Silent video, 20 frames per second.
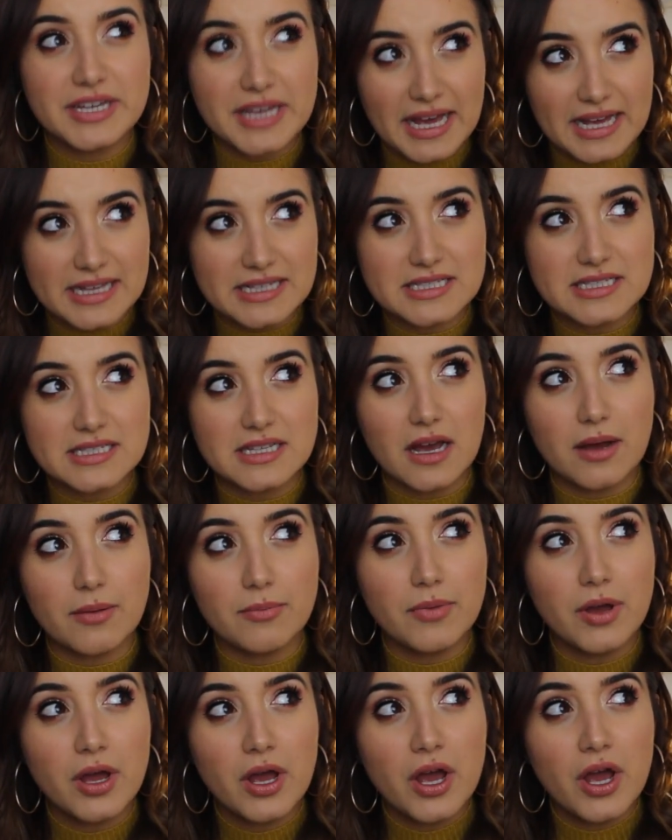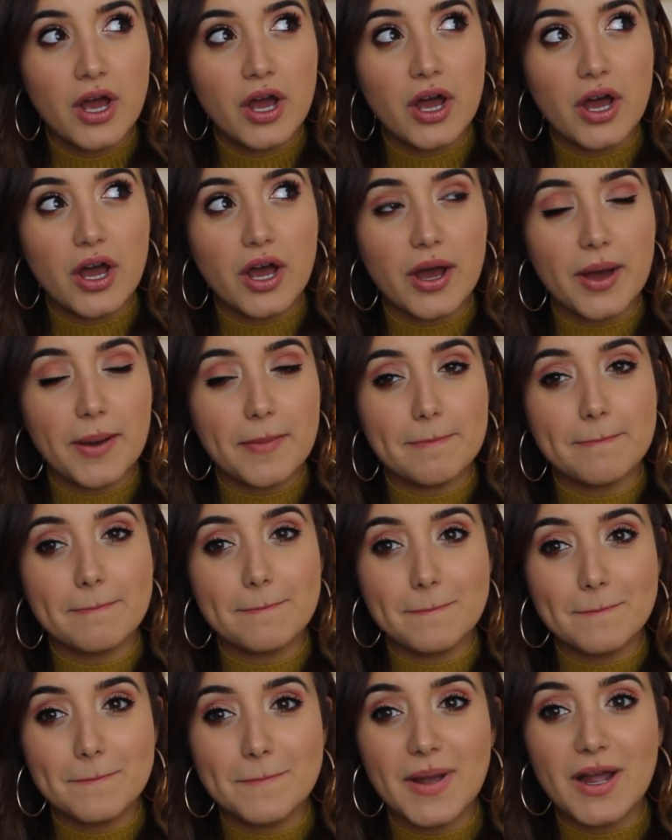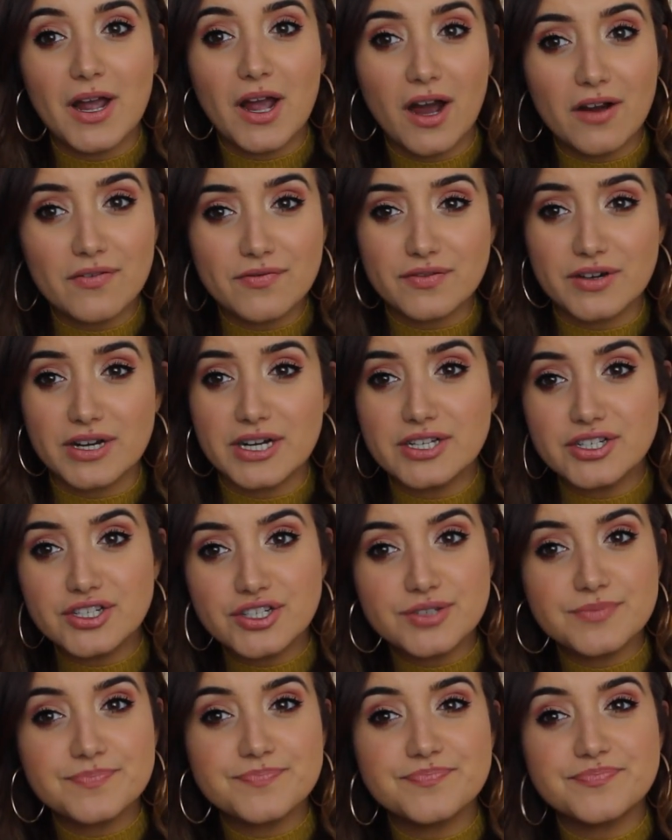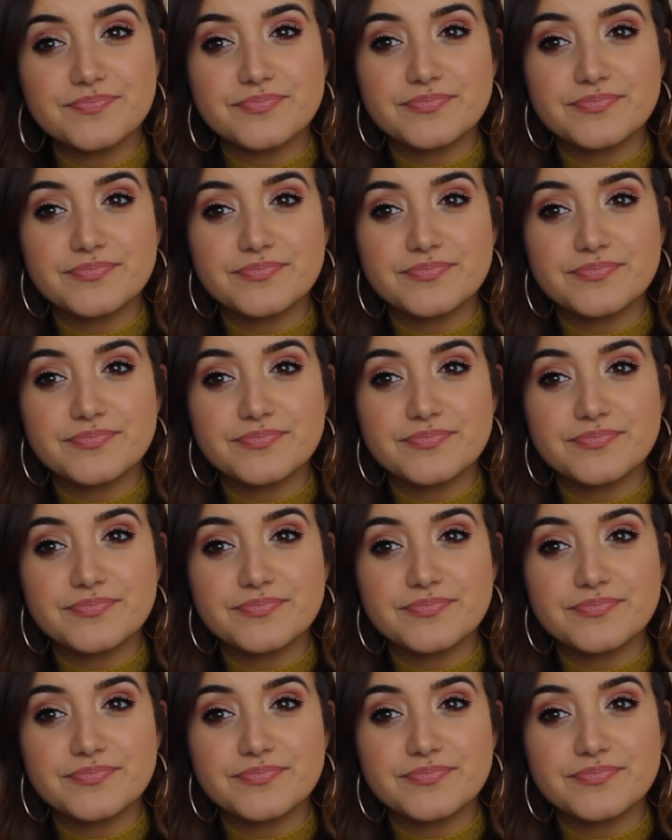get some coverage